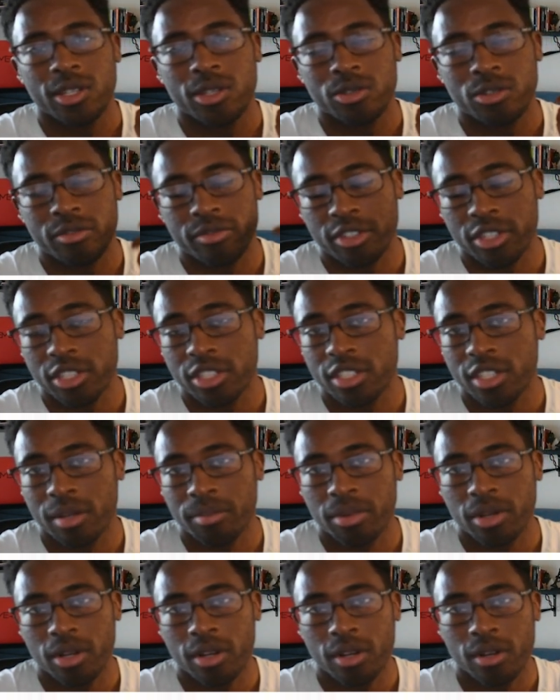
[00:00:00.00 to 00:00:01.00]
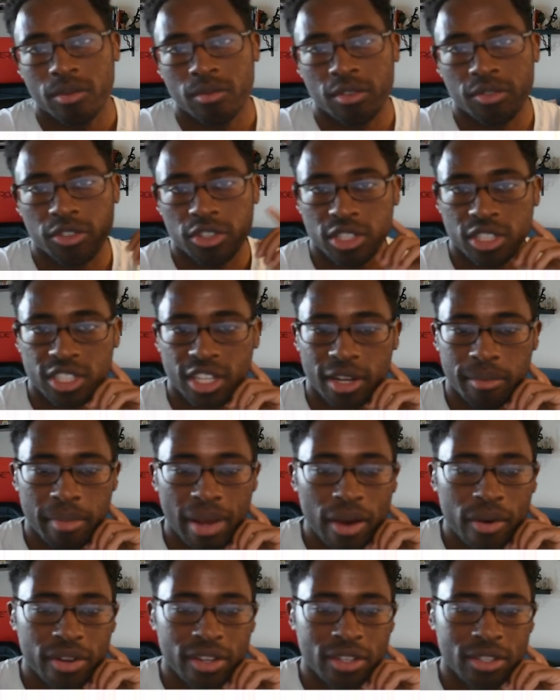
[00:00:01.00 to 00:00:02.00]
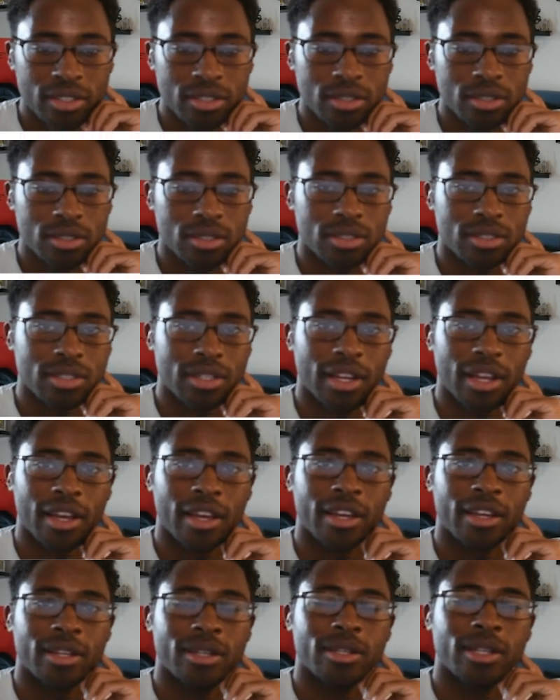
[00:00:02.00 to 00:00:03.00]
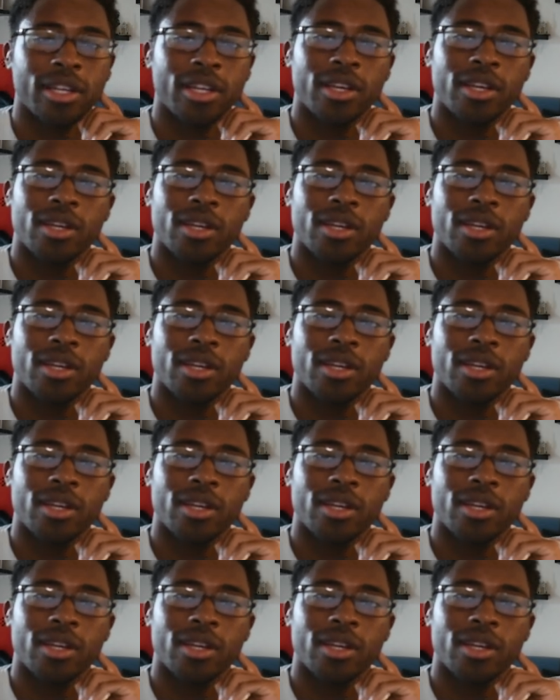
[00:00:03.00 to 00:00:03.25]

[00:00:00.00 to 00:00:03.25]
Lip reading: traverse up Riverside Mountain and